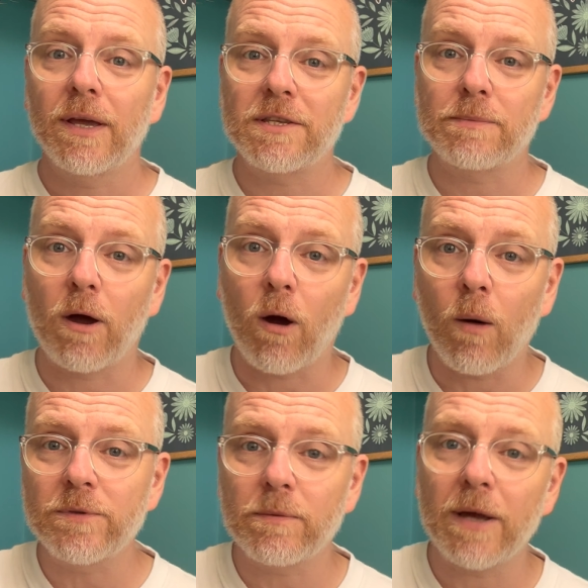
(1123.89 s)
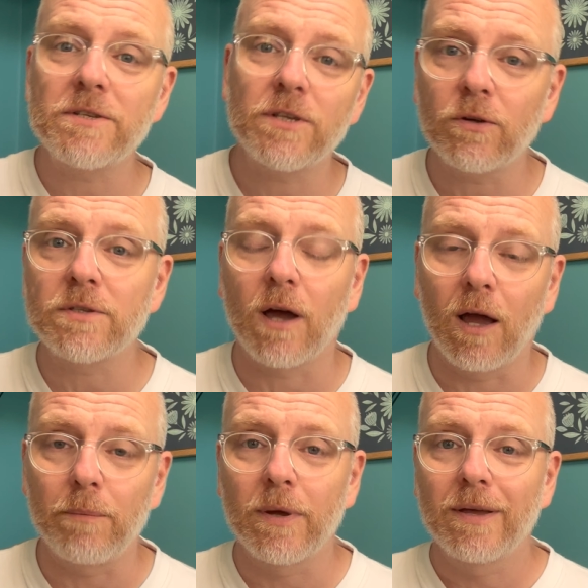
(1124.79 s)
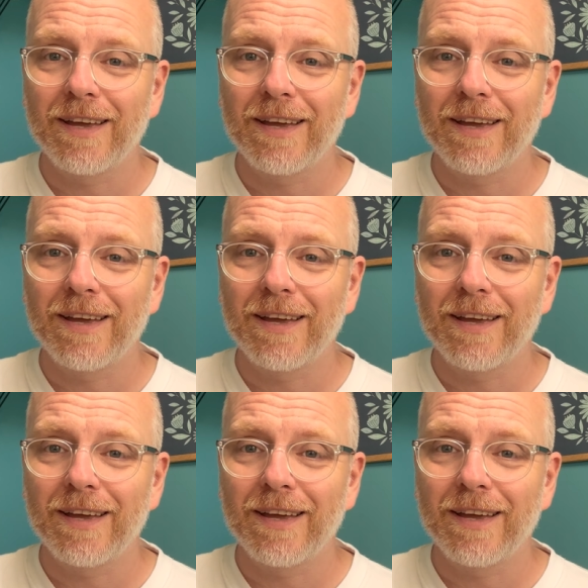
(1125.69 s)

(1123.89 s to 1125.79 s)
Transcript: it's about optimizing your time